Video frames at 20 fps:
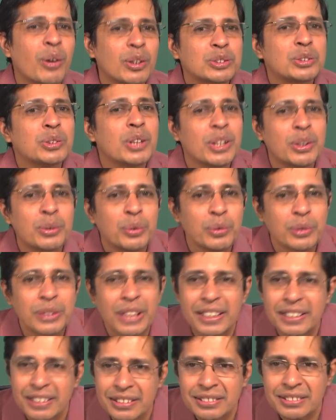what should I do with
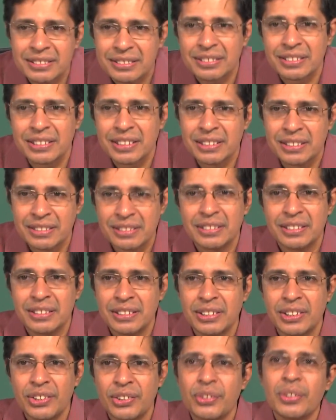that.
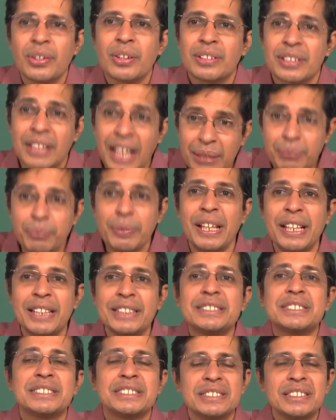So that
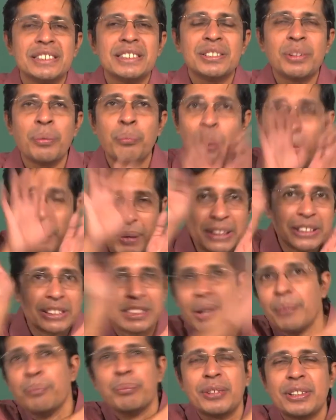means the moment
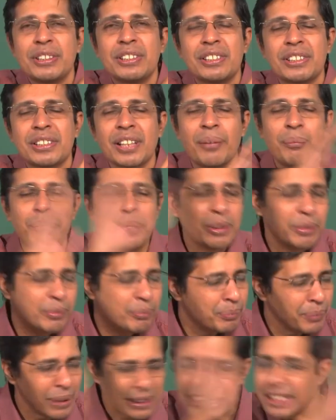some, some
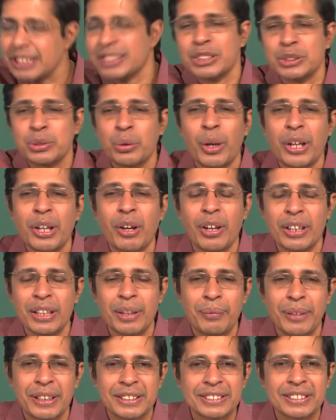message is going on
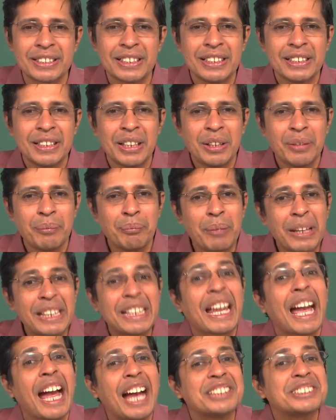the bus, my
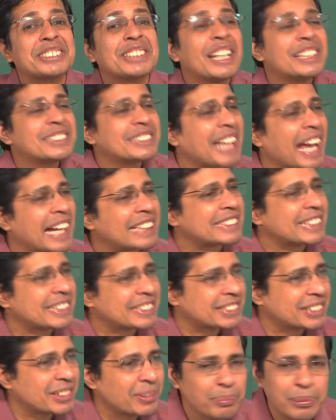cache gets
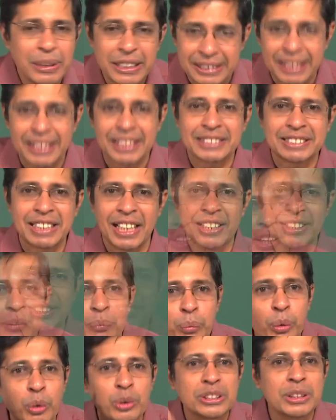accessed. Please understand the
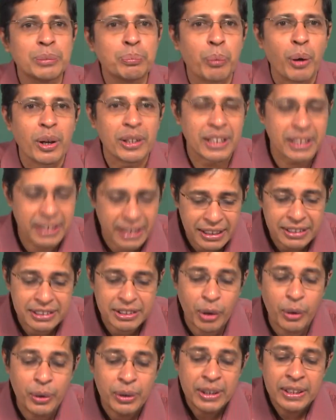most important thing.
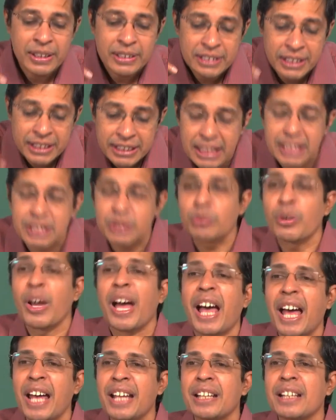So this is
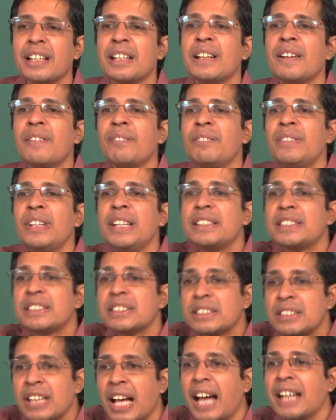where we
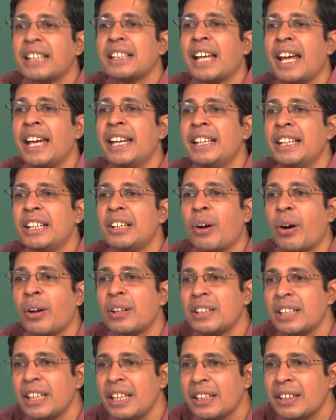start gaining
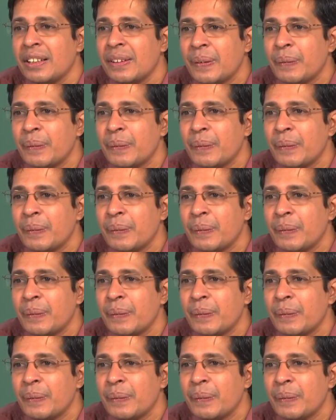on the